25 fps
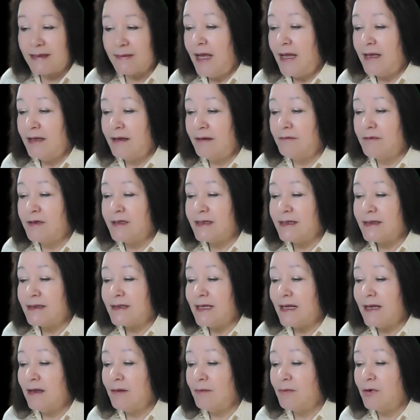And it was a
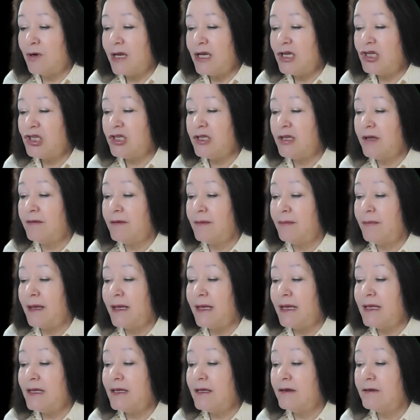celebration of the
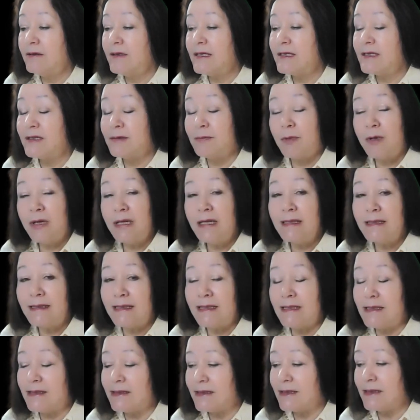beginning of the spring
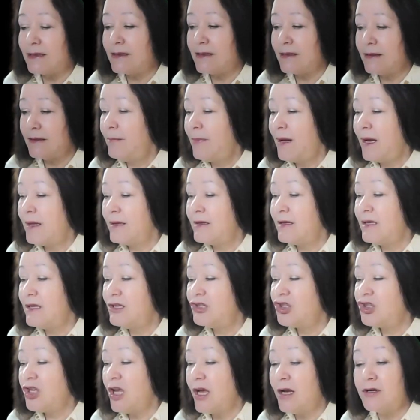season, but it
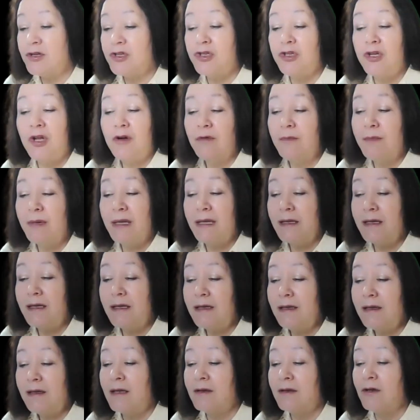shares no
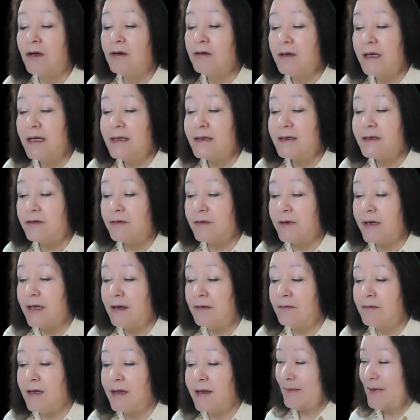meaning and no history
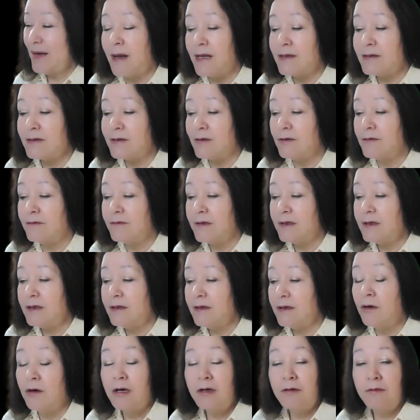with a Passover
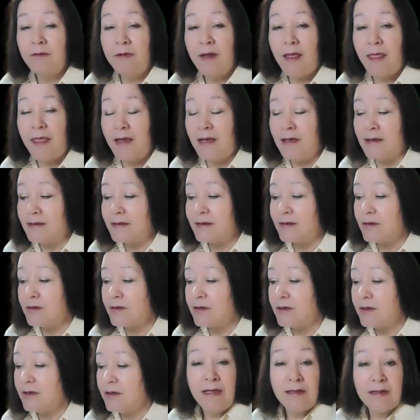or with
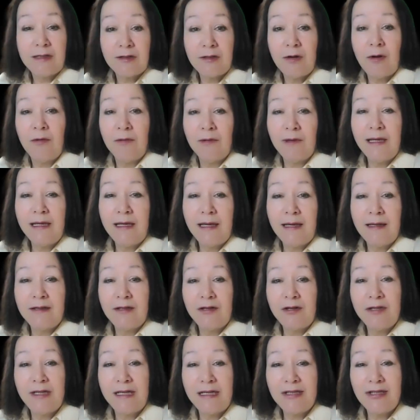Easter. It's only a
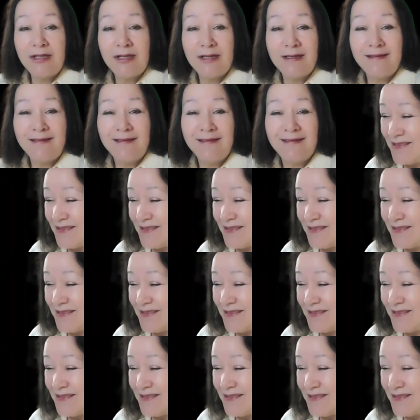tradition.